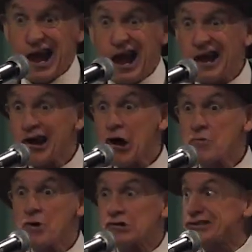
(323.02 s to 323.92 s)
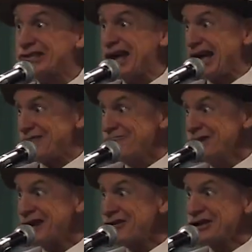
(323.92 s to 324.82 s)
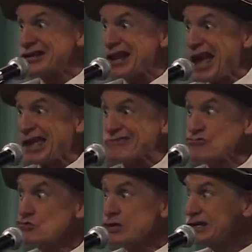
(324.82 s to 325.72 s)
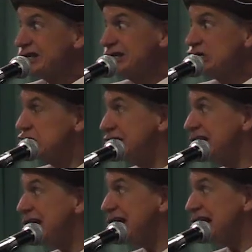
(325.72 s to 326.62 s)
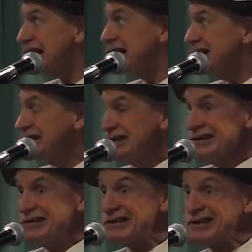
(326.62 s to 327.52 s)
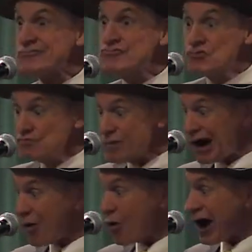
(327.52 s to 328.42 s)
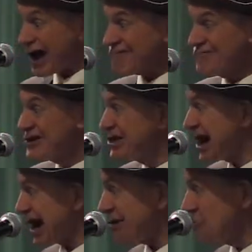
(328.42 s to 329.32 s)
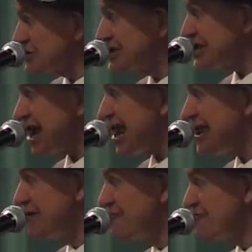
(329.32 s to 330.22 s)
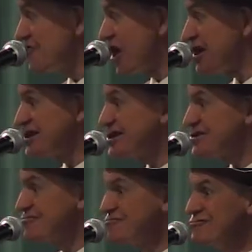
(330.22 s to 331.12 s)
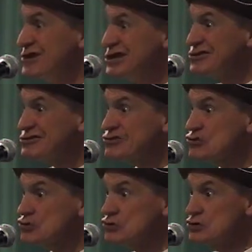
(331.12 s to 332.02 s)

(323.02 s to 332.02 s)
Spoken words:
I almost got married last week. Yeah. And then my wife and I was standing in front of this minister